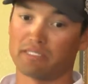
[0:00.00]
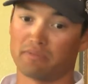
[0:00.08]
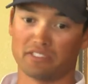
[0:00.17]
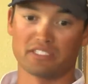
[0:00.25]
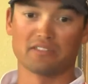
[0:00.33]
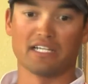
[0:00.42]

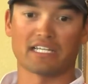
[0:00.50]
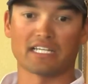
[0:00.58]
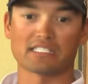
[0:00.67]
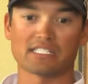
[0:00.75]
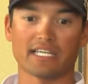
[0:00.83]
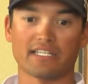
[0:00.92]
people do, like
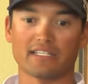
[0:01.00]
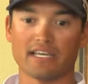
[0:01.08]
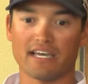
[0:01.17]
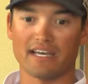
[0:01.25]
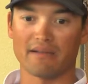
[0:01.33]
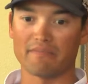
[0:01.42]
I
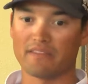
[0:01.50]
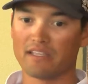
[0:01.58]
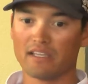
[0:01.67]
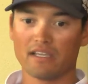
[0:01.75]
said,